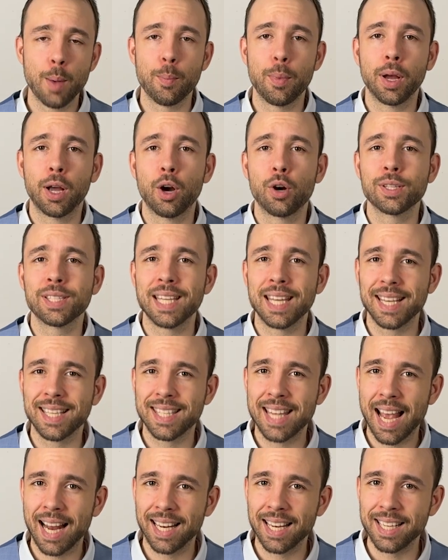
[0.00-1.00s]
because
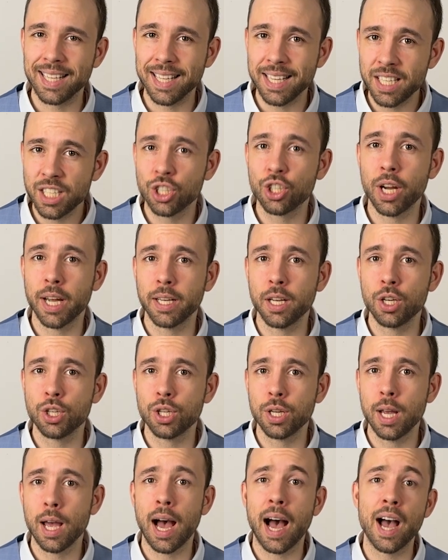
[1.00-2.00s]
exactly this
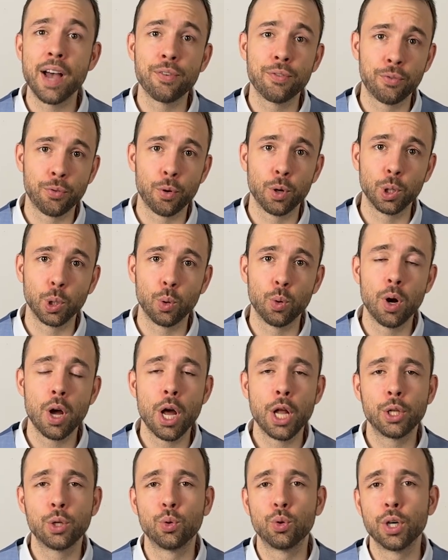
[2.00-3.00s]
strategy I follow
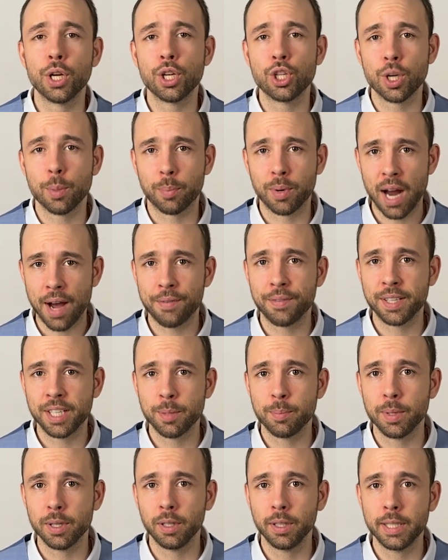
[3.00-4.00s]
to reach a
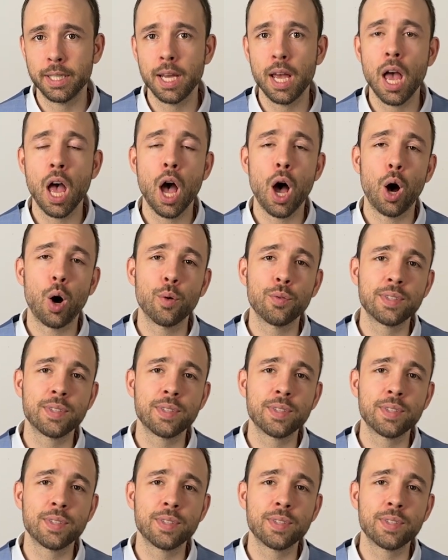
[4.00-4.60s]
profitability of